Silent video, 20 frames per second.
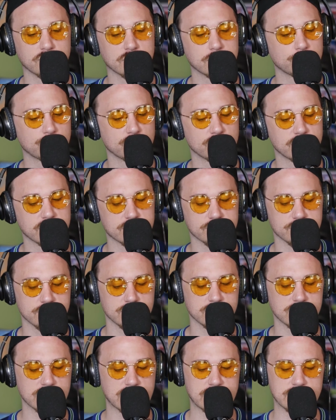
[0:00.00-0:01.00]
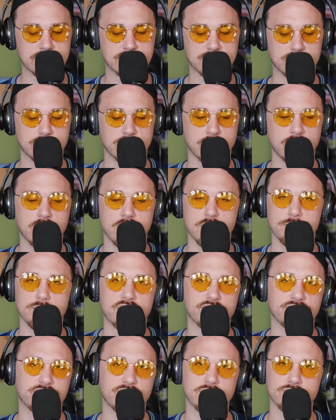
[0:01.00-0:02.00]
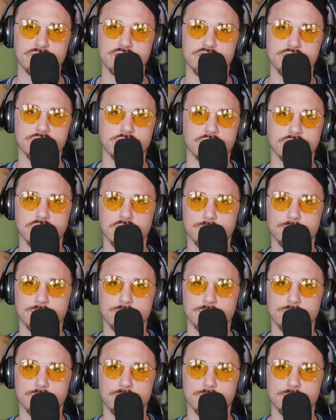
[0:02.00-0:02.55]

rookie predictions as my favorite show,